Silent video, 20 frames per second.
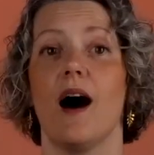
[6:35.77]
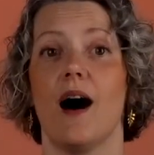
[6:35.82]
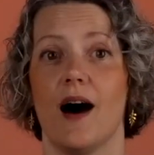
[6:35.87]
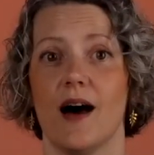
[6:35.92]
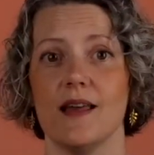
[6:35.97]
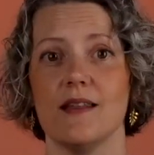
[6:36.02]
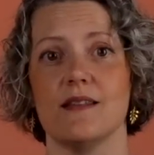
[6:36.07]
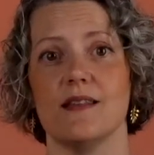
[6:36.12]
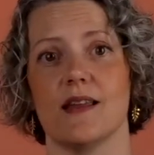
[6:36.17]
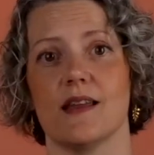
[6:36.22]

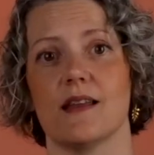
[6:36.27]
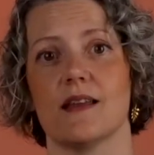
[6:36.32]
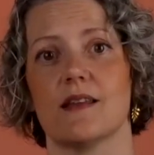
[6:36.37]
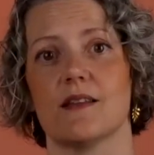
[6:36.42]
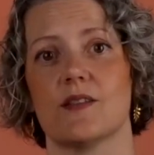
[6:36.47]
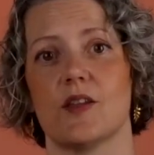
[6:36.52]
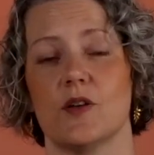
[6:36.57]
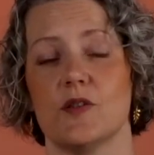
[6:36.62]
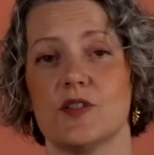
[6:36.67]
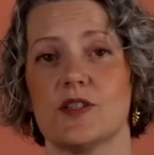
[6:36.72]
I think
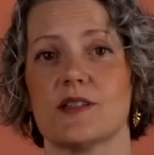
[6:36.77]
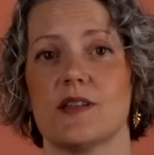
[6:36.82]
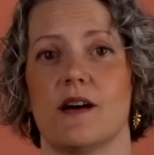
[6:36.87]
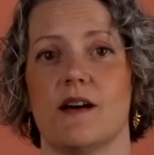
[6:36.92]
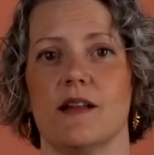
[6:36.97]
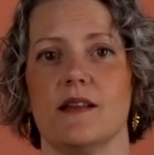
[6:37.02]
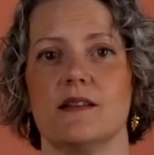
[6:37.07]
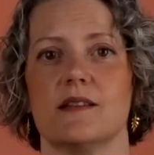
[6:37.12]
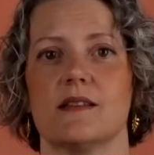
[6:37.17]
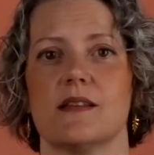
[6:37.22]
those
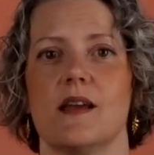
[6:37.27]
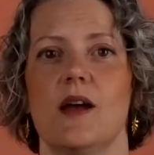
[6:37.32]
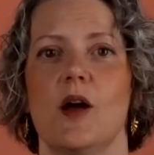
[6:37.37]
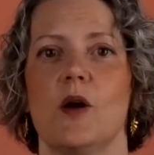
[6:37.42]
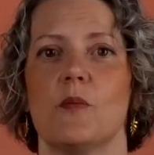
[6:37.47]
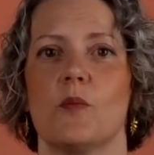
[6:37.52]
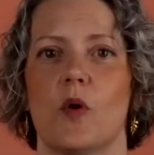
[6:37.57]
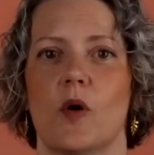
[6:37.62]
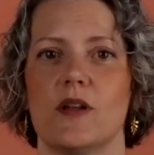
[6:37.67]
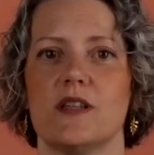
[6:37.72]
signs
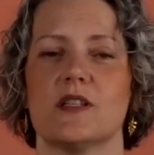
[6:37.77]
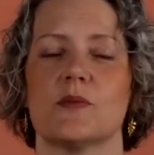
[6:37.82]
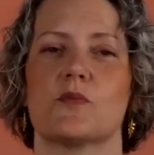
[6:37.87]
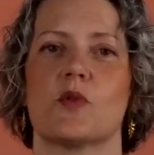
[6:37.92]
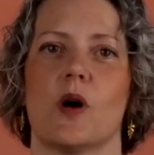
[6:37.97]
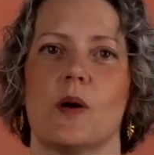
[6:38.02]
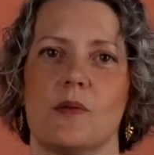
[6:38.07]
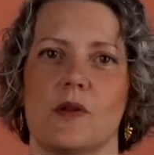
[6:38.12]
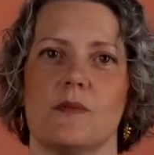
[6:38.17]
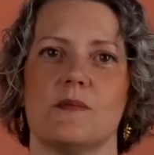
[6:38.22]
point to
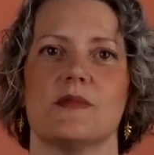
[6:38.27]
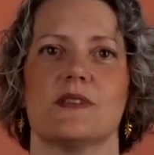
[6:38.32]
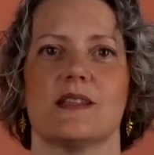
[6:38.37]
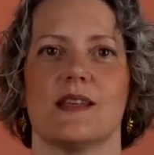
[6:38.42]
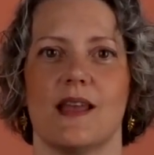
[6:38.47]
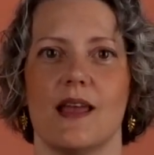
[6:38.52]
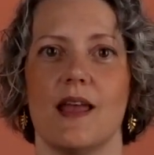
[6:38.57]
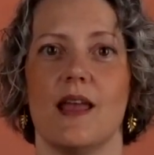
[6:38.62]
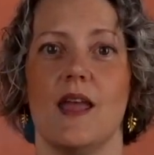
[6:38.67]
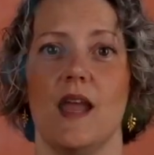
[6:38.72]
problems
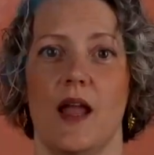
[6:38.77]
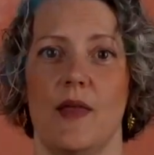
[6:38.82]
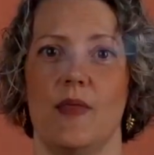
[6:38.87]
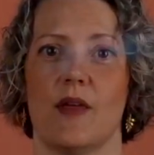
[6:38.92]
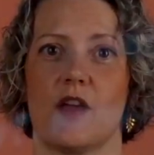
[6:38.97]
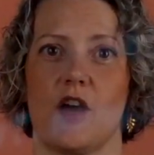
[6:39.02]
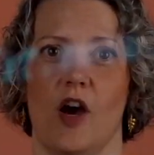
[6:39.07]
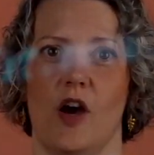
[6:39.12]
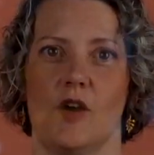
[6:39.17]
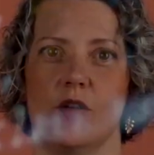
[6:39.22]
in
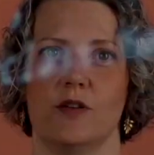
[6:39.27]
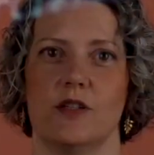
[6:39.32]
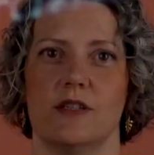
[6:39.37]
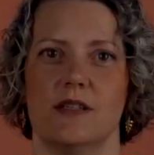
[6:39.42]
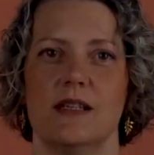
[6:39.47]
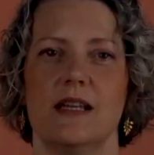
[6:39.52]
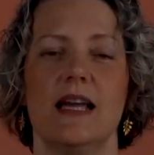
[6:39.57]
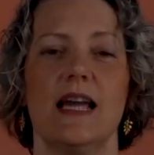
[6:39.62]
the code,